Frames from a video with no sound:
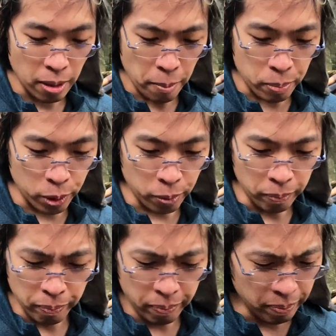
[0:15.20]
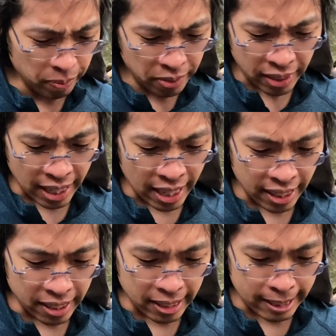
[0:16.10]
boot that
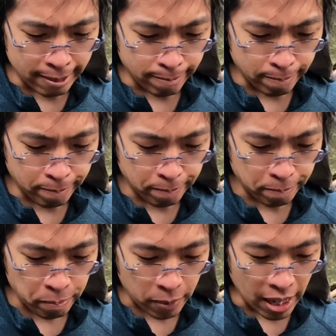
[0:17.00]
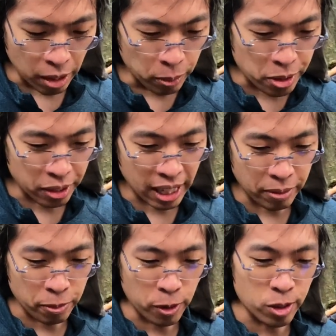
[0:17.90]
I originally gave a
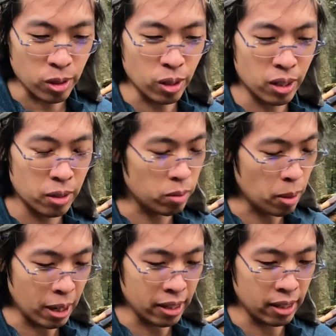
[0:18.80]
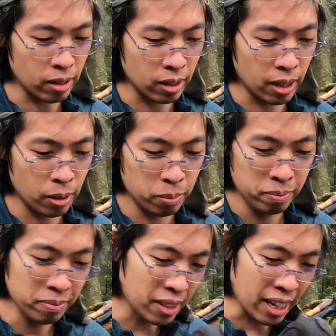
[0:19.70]
first look about a year ago.
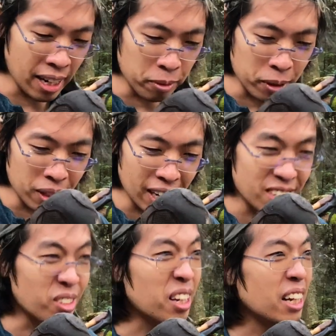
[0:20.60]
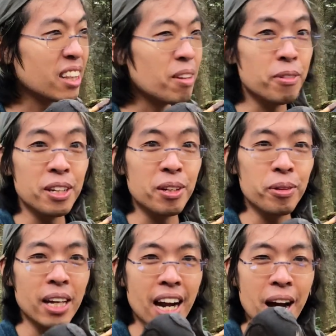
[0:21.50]
And I realized looking at that video
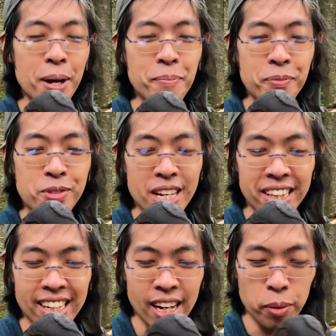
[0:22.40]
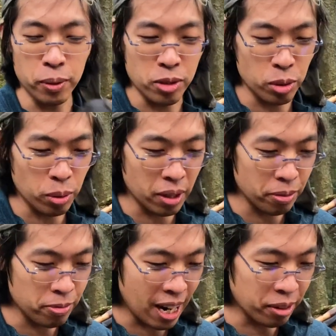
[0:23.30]
that I said that I would do a
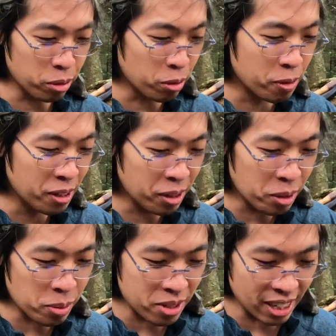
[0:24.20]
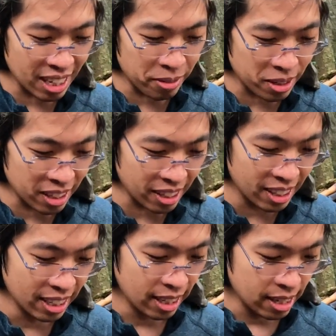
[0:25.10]
final review, which I never did.
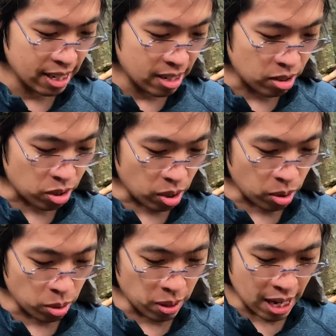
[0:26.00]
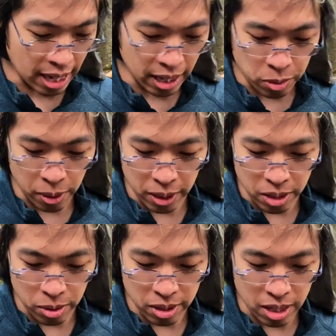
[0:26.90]
So I guess I want to
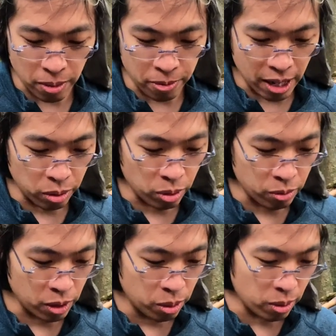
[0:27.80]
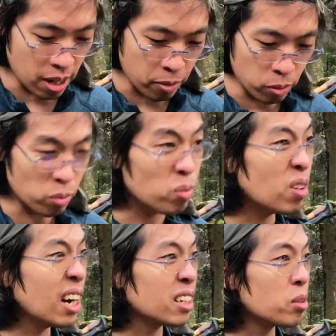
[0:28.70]
do this as a final review. I've
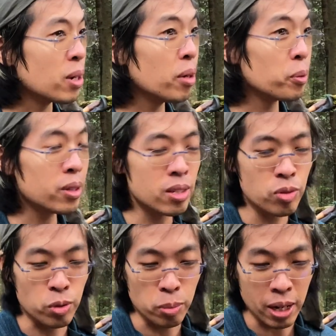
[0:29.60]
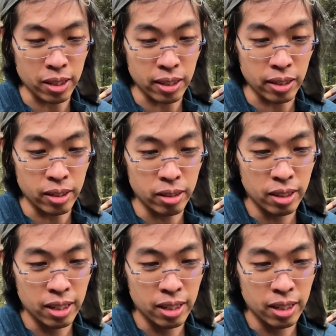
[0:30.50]
hiked around with this for about a year.